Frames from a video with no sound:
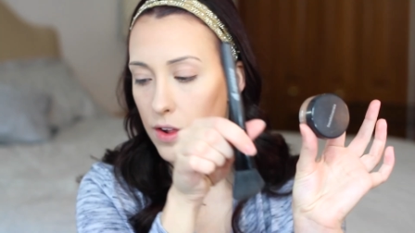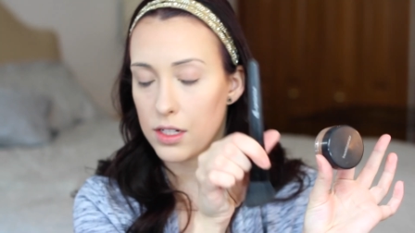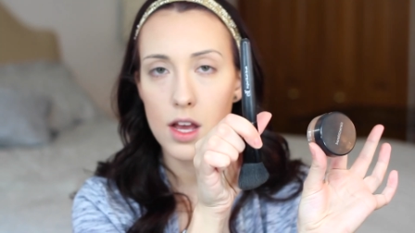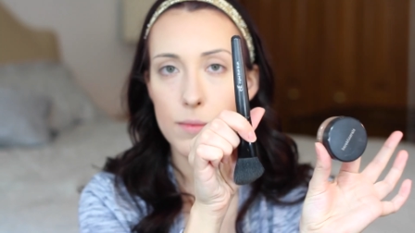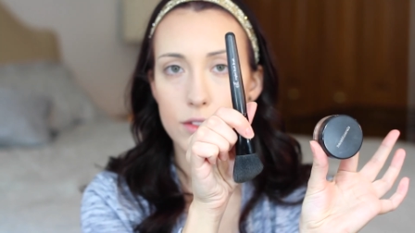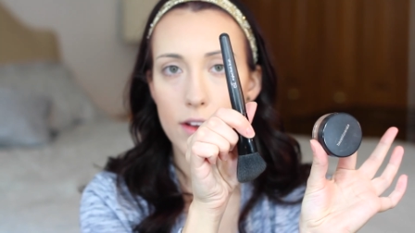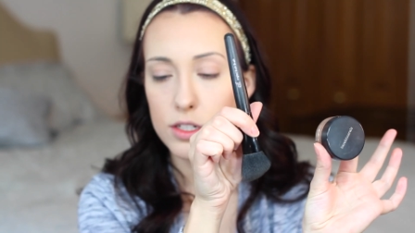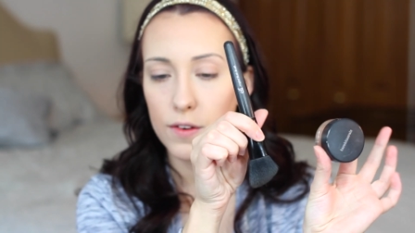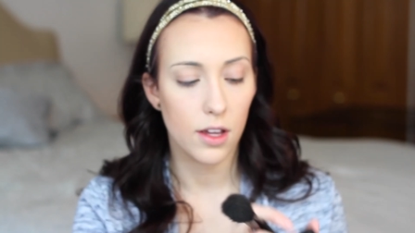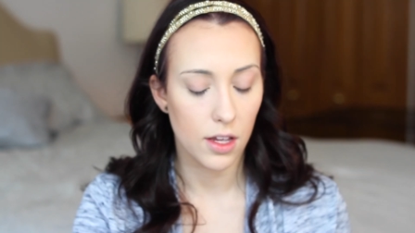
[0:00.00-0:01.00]
by using
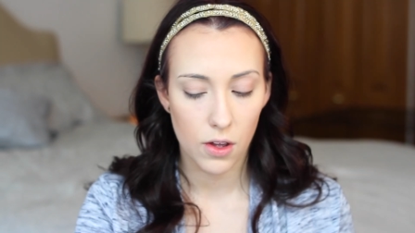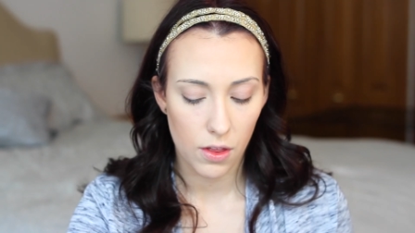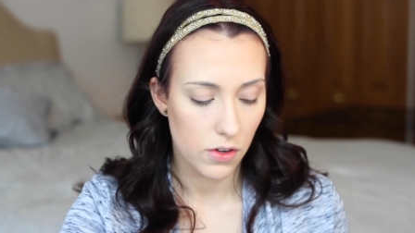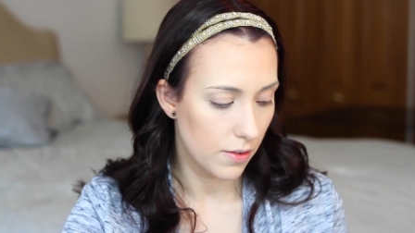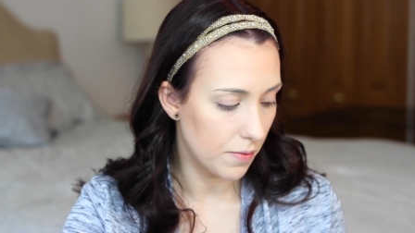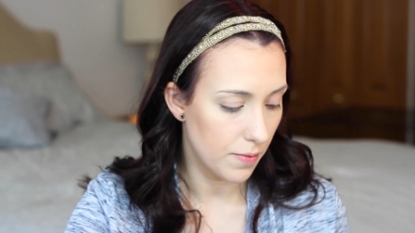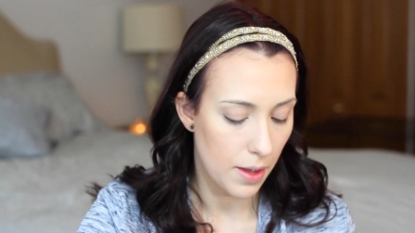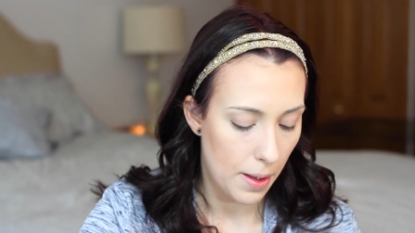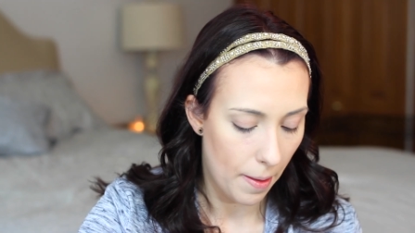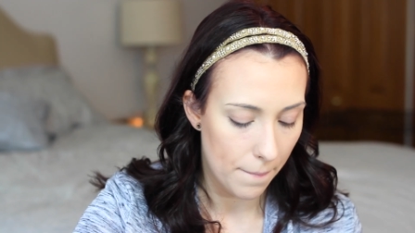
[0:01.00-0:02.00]
my
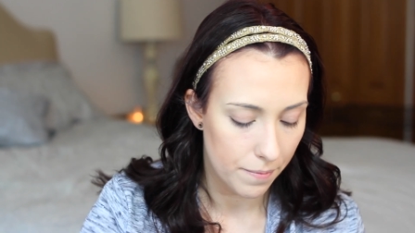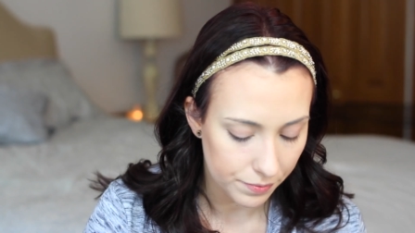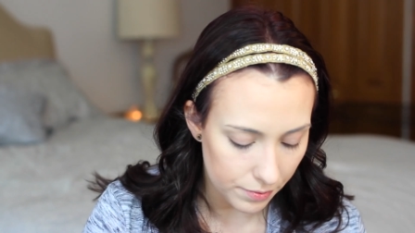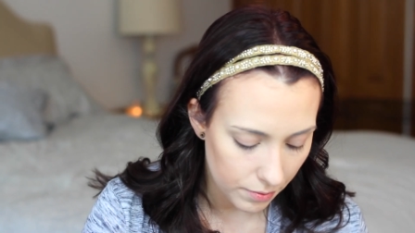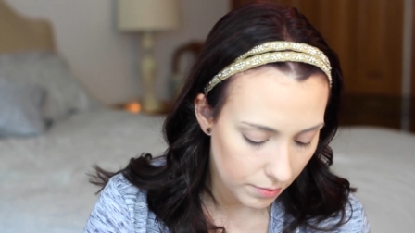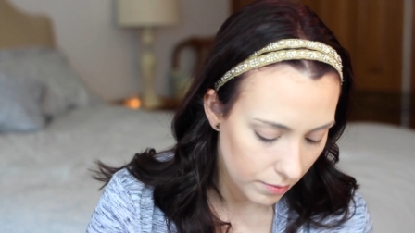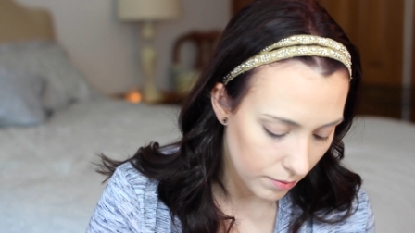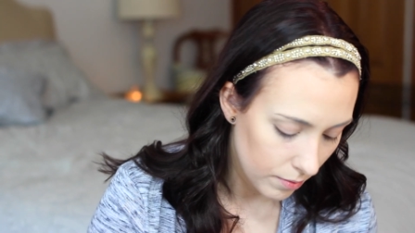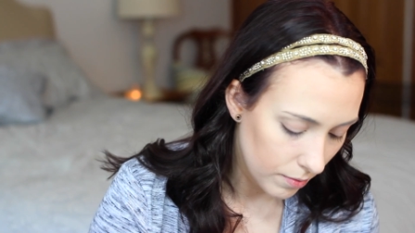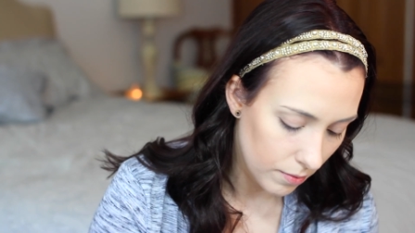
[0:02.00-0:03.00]
bareMinerals All Over Face
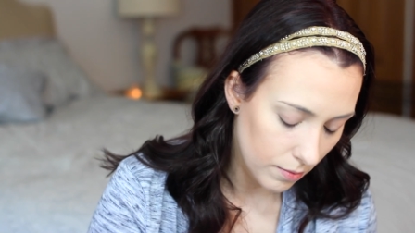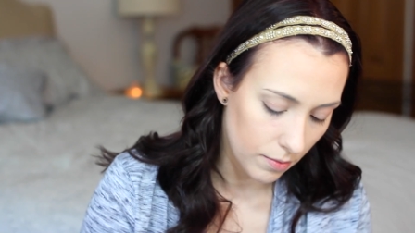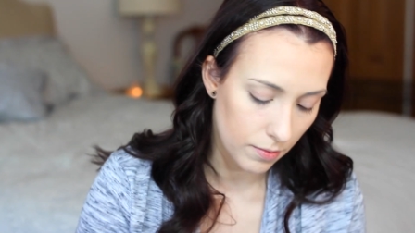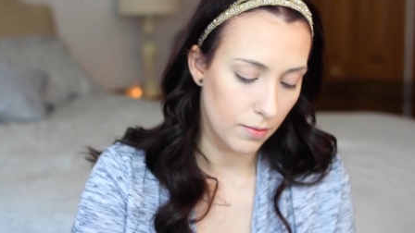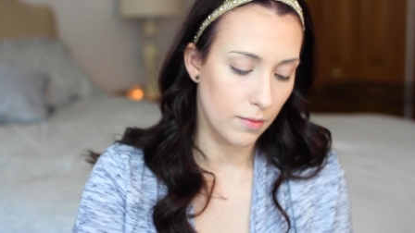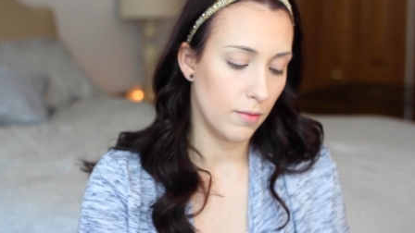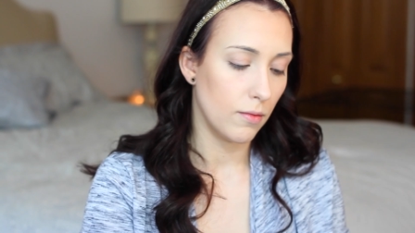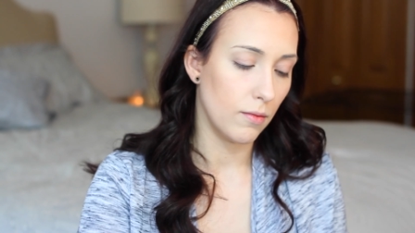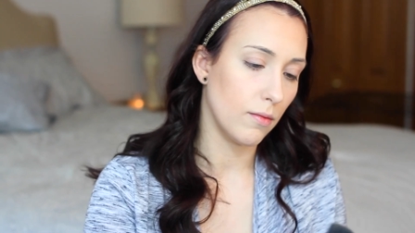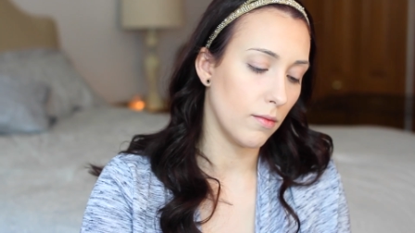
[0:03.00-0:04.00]
color in the shade
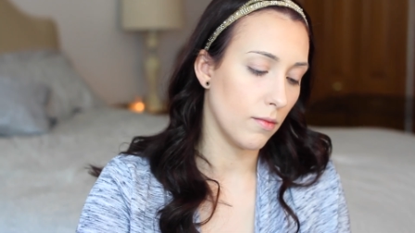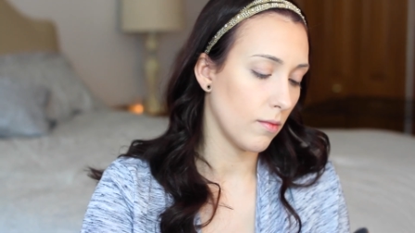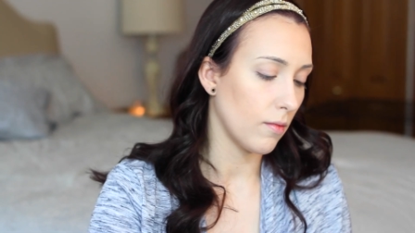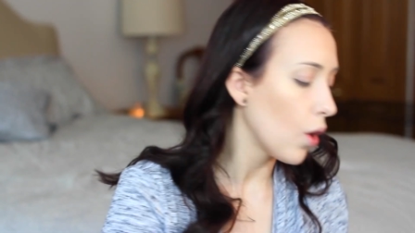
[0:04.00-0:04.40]
Faux Tan,